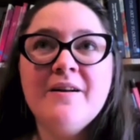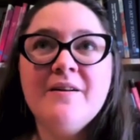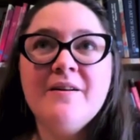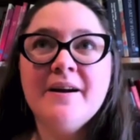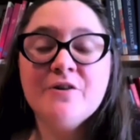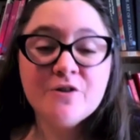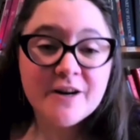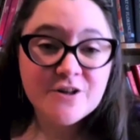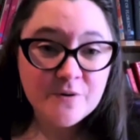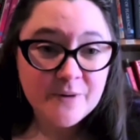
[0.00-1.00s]
my
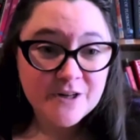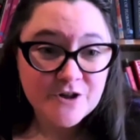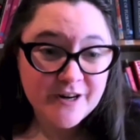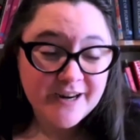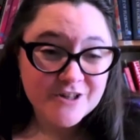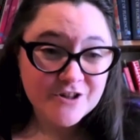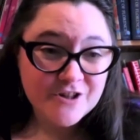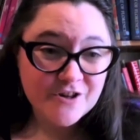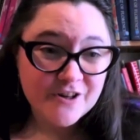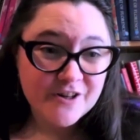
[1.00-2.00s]
undergraduate major, I actually
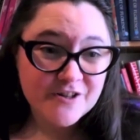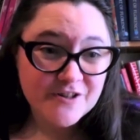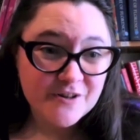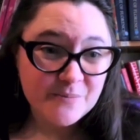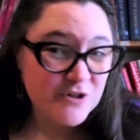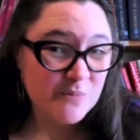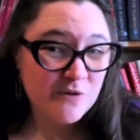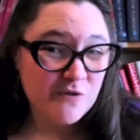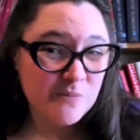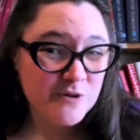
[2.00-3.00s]
started as a music
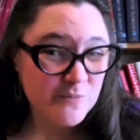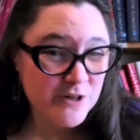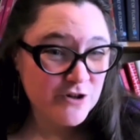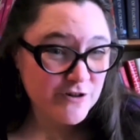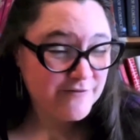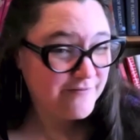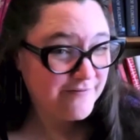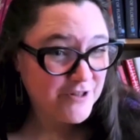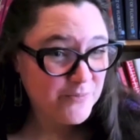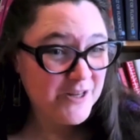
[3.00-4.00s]
performance major.
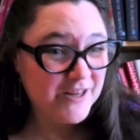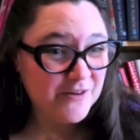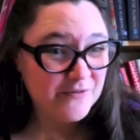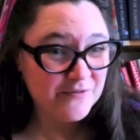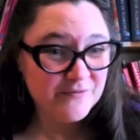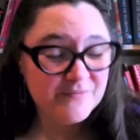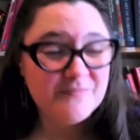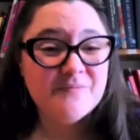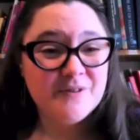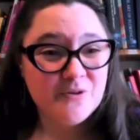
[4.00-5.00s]
Speaking of
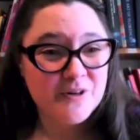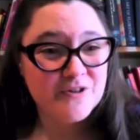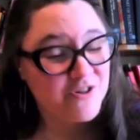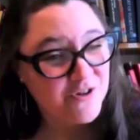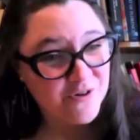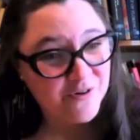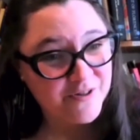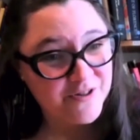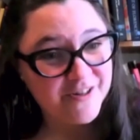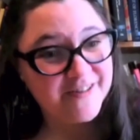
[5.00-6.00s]
careers that don't go in
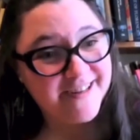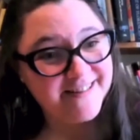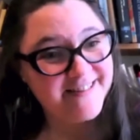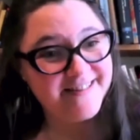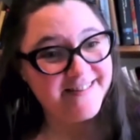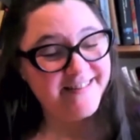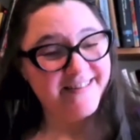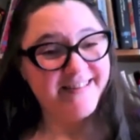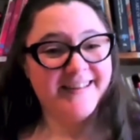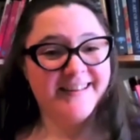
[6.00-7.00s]
straight lines,
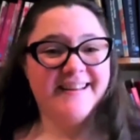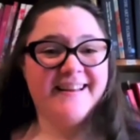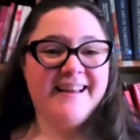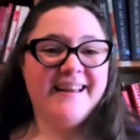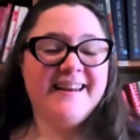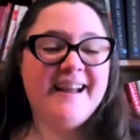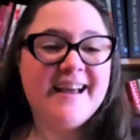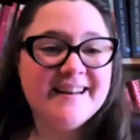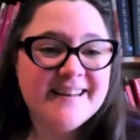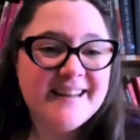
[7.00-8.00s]
and I
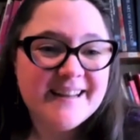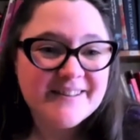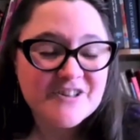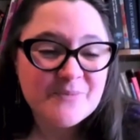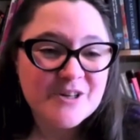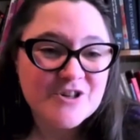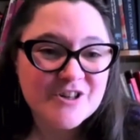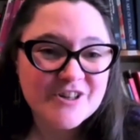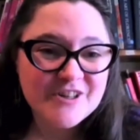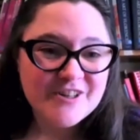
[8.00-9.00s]
added an English
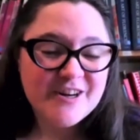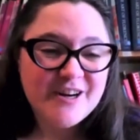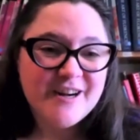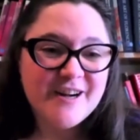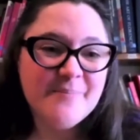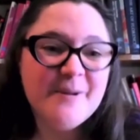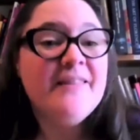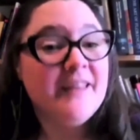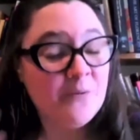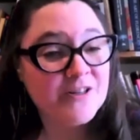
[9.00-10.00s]
major, and
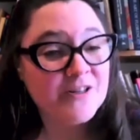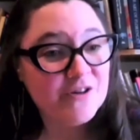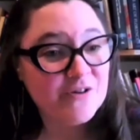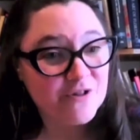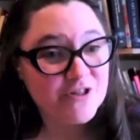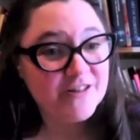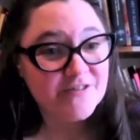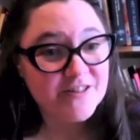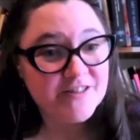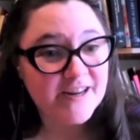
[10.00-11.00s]
then I went to the University of
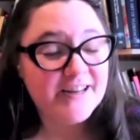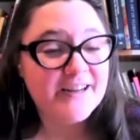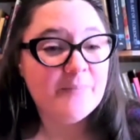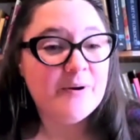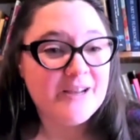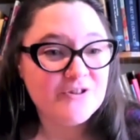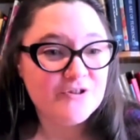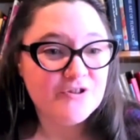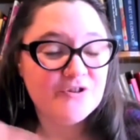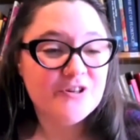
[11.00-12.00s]
Cincinnati and got my
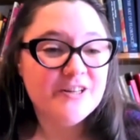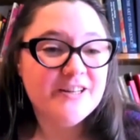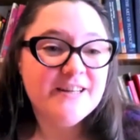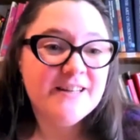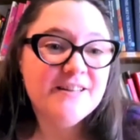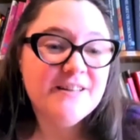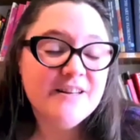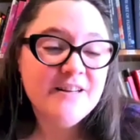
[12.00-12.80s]
master's degree in